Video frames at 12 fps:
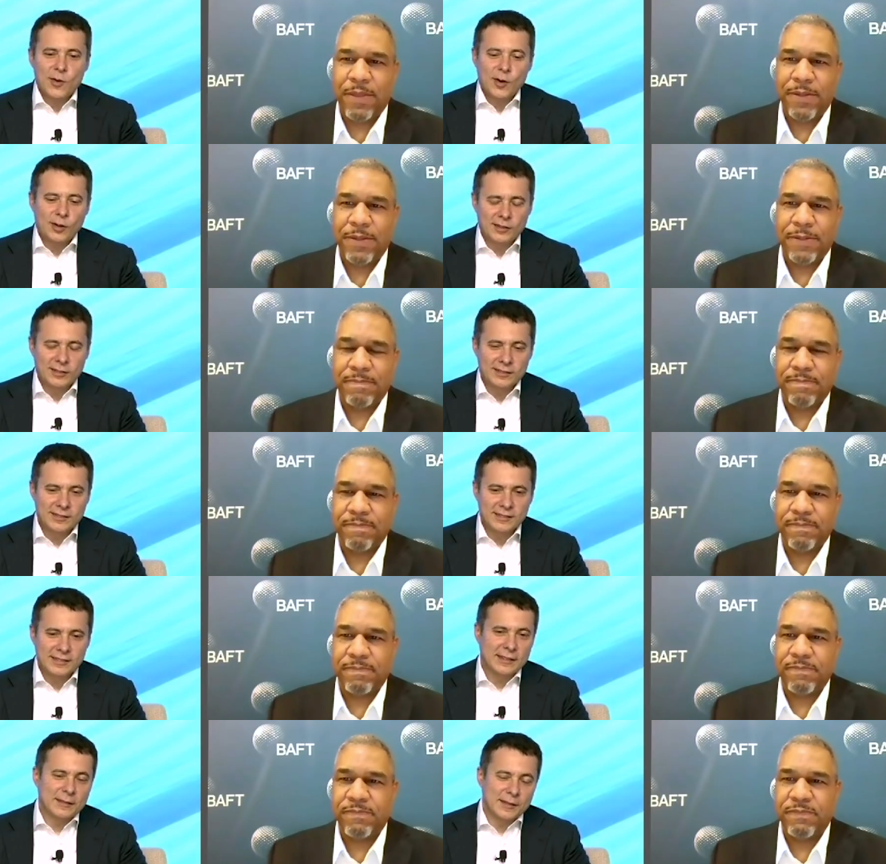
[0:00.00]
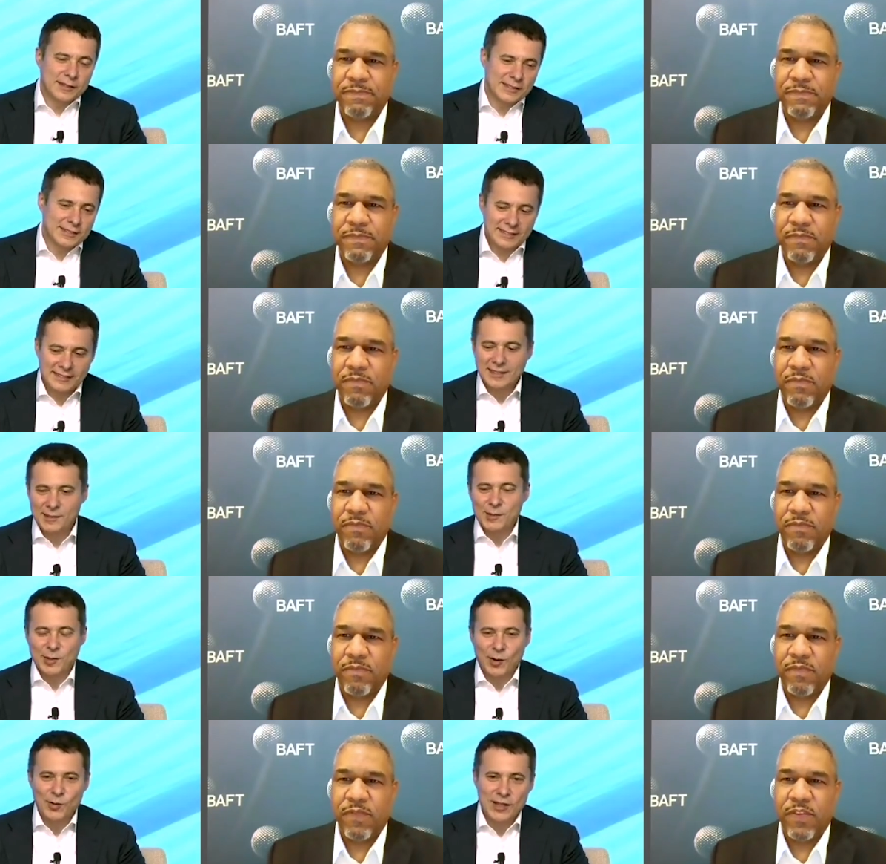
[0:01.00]
Speaker 1: all, who
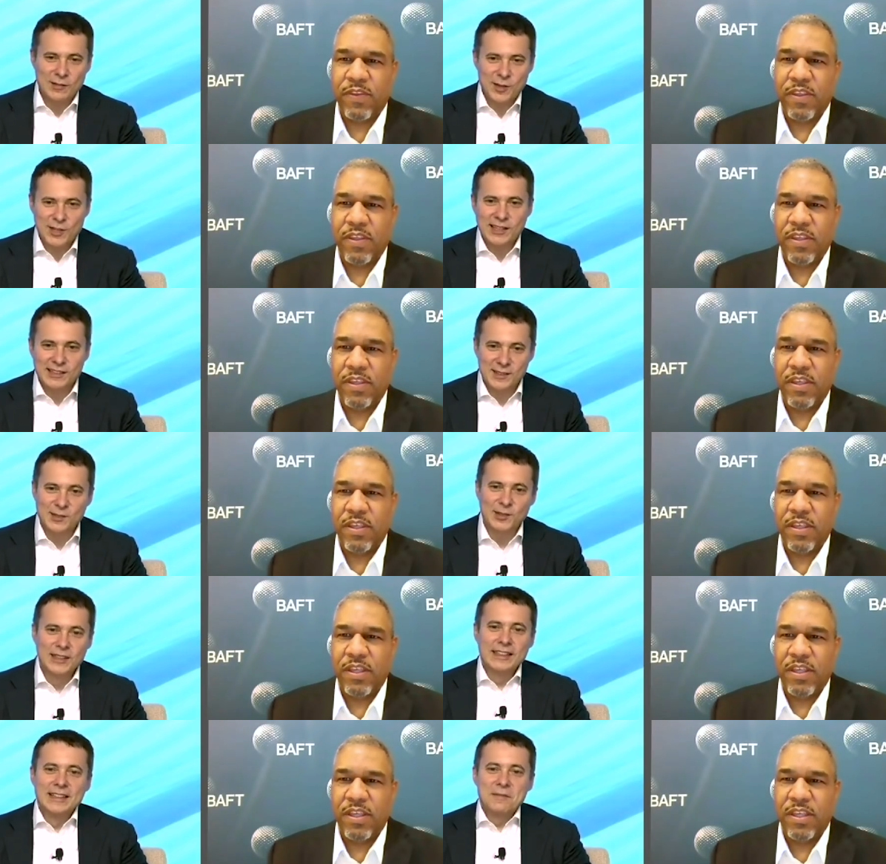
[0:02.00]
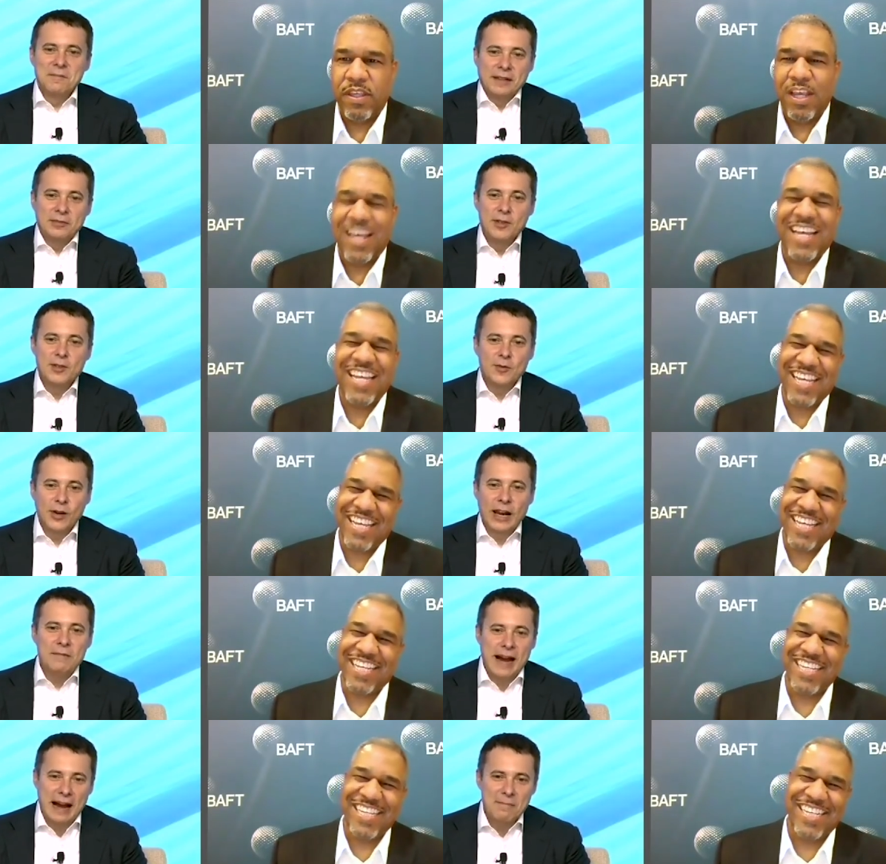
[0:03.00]
knows? I wish I knew. But first of all,
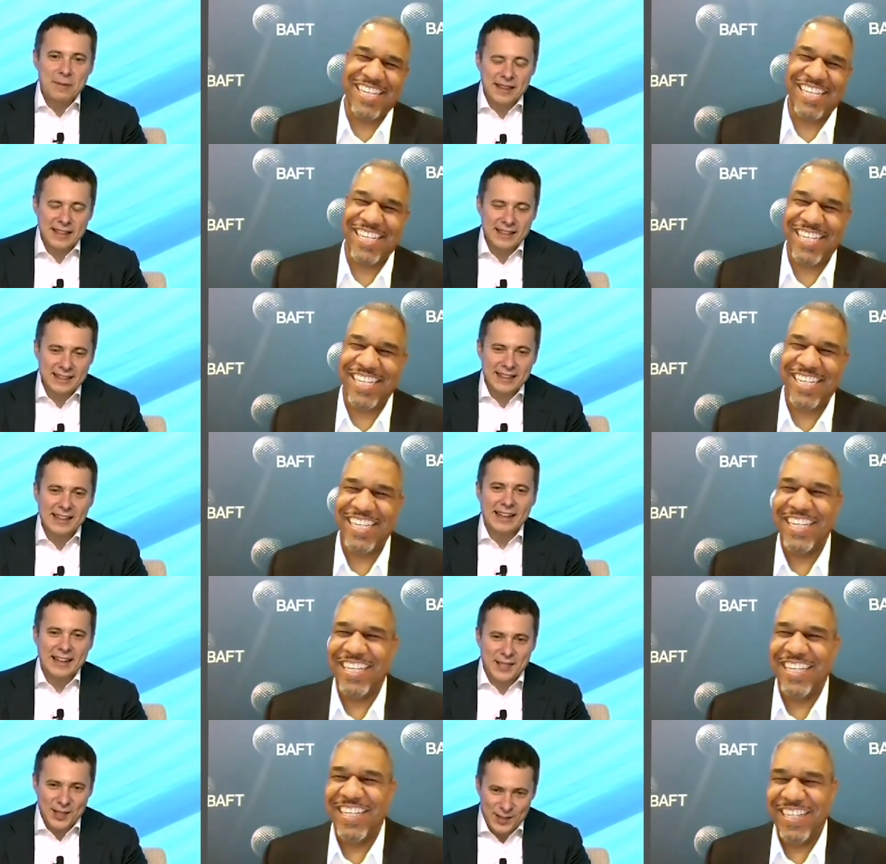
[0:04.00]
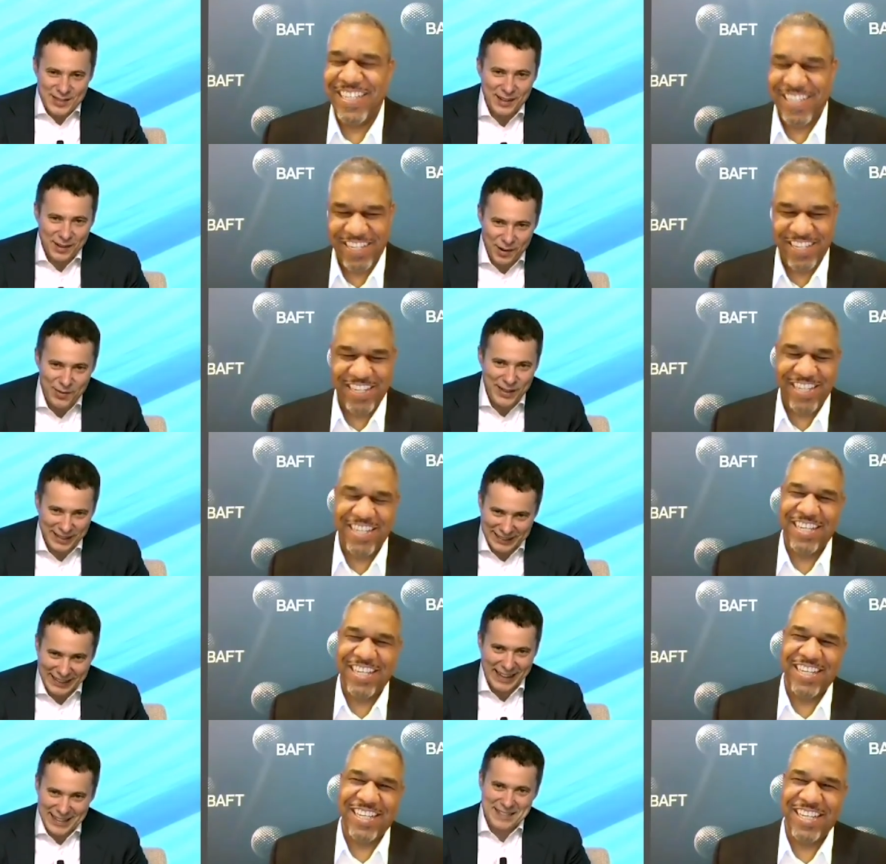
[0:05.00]
I'm happy the, the elections are over at
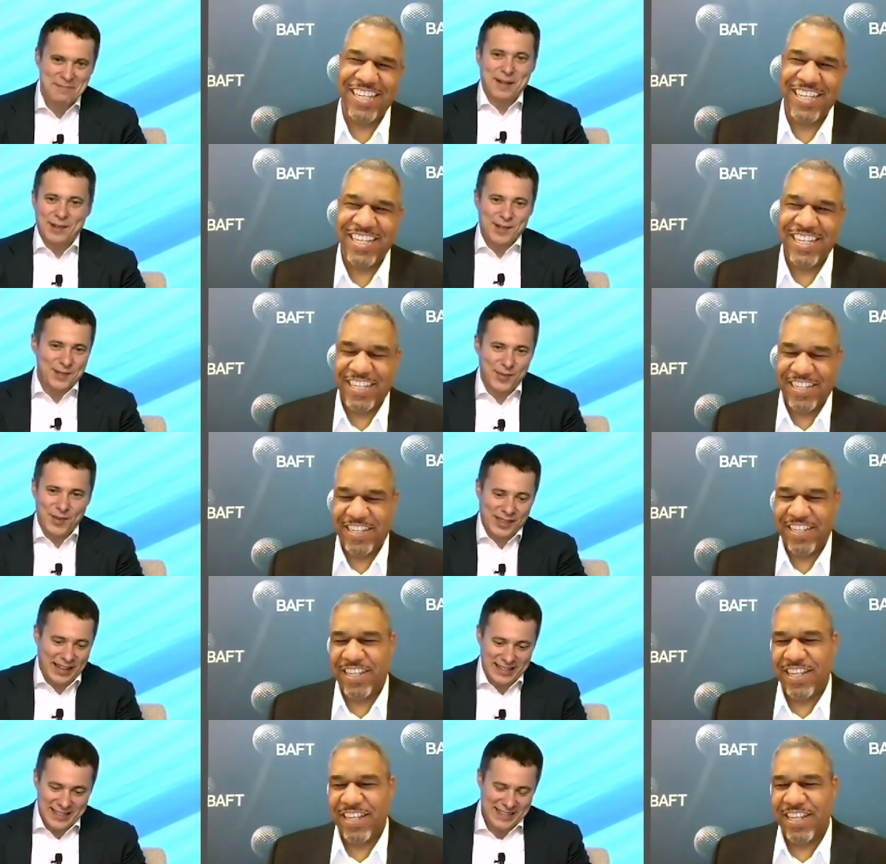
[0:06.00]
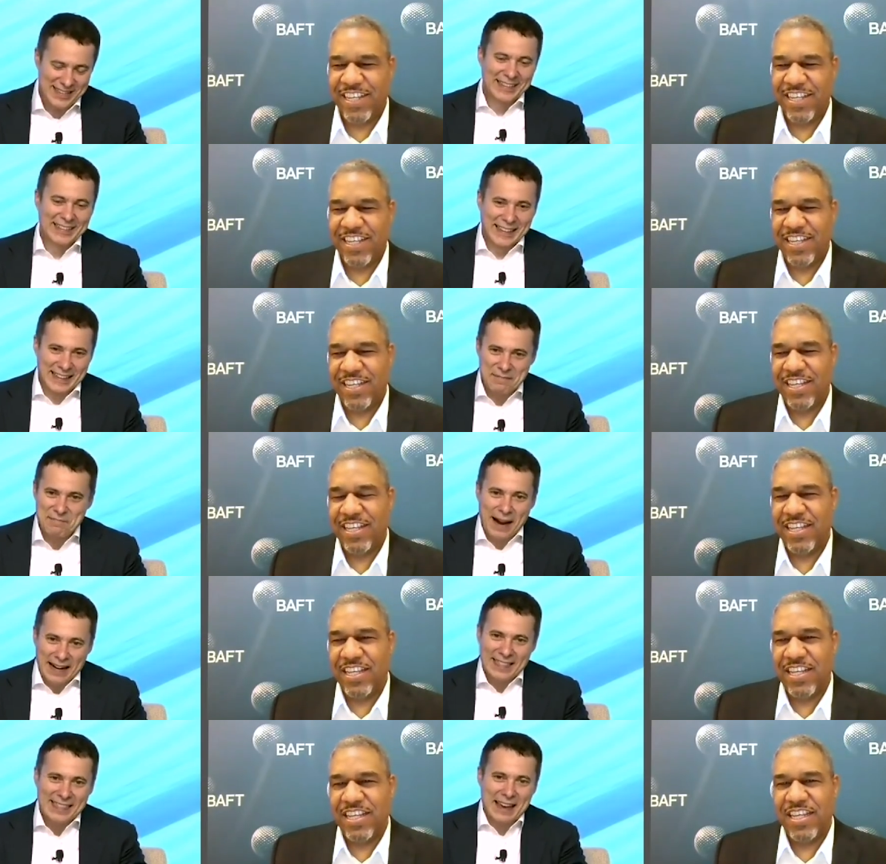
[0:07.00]
last because for the last like,
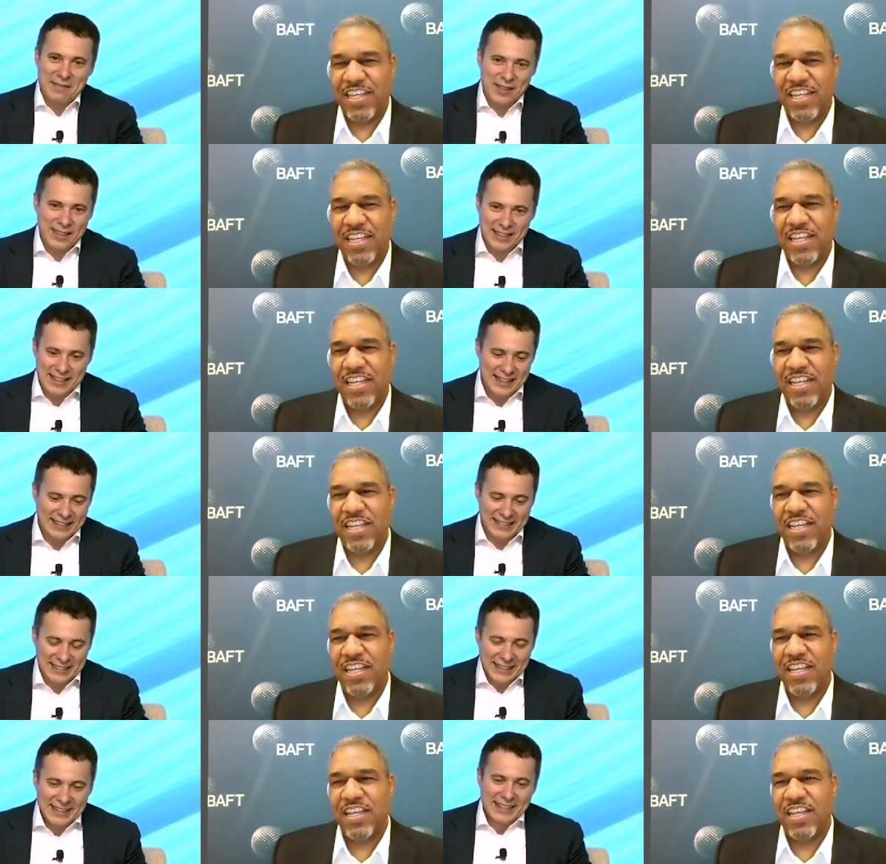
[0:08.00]
month, everything had